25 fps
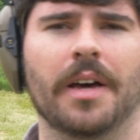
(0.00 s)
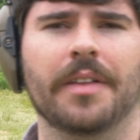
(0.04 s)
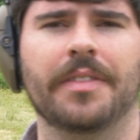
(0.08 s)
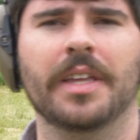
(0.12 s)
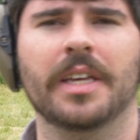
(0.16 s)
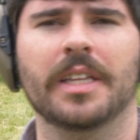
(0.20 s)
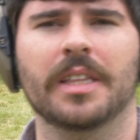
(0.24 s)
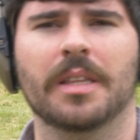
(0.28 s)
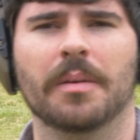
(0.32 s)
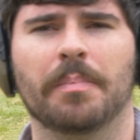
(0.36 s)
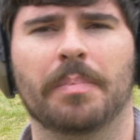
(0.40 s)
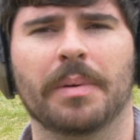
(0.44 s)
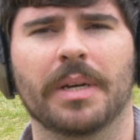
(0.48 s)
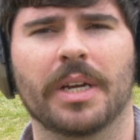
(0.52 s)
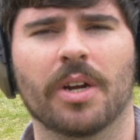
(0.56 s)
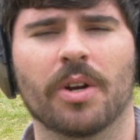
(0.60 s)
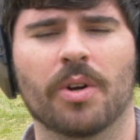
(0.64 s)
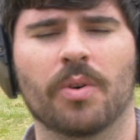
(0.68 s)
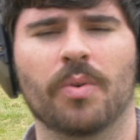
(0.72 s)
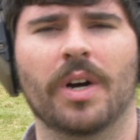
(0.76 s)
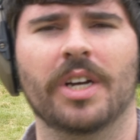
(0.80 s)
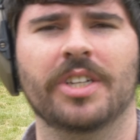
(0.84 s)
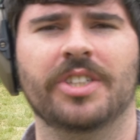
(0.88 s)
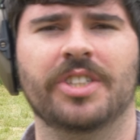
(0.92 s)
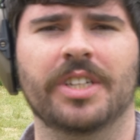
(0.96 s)
I think the bigger
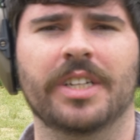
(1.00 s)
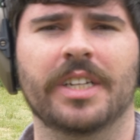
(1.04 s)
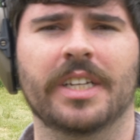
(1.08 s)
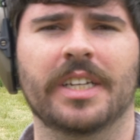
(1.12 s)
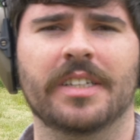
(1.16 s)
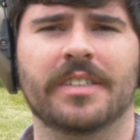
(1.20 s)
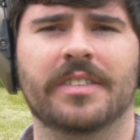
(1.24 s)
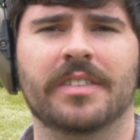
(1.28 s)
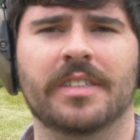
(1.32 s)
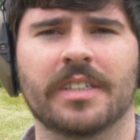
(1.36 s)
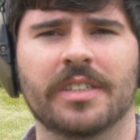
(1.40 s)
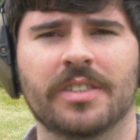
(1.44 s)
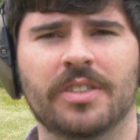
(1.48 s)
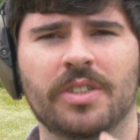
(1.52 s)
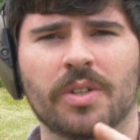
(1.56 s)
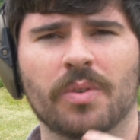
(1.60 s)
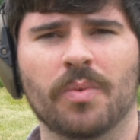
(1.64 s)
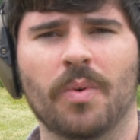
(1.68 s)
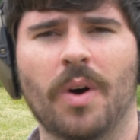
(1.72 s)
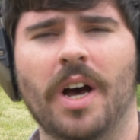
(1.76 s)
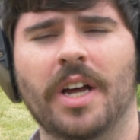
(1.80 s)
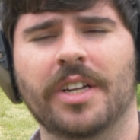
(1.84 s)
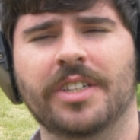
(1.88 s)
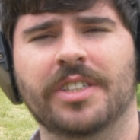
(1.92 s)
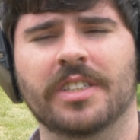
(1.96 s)
question is, since you're
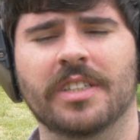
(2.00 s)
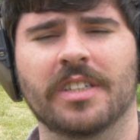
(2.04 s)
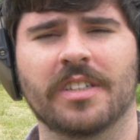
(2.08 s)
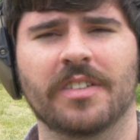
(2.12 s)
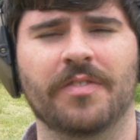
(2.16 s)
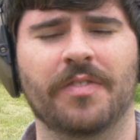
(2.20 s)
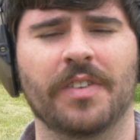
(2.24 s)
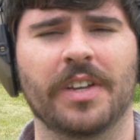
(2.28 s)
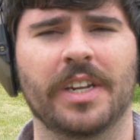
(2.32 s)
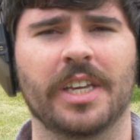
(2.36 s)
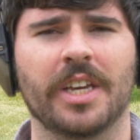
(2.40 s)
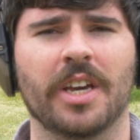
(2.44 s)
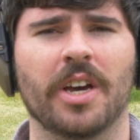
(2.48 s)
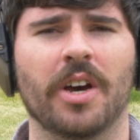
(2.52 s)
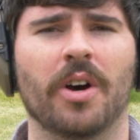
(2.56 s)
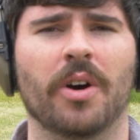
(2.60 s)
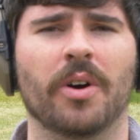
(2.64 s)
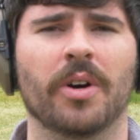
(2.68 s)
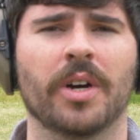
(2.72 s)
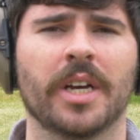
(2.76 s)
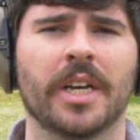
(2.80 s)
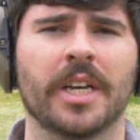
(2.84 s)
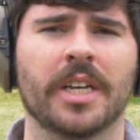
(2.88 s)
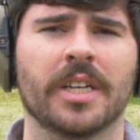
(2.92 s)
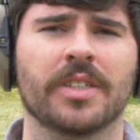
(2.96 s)
watching this video,
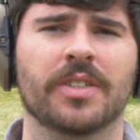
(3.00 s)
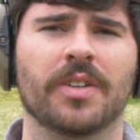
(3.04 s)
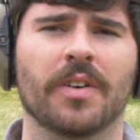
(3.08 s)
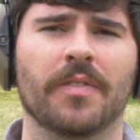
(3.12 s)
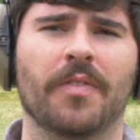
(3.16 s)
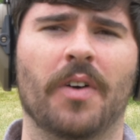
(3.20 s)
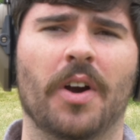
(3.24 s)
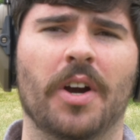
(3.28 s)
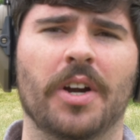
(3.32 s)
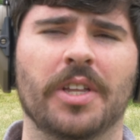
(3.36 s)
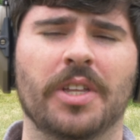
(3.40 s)
so far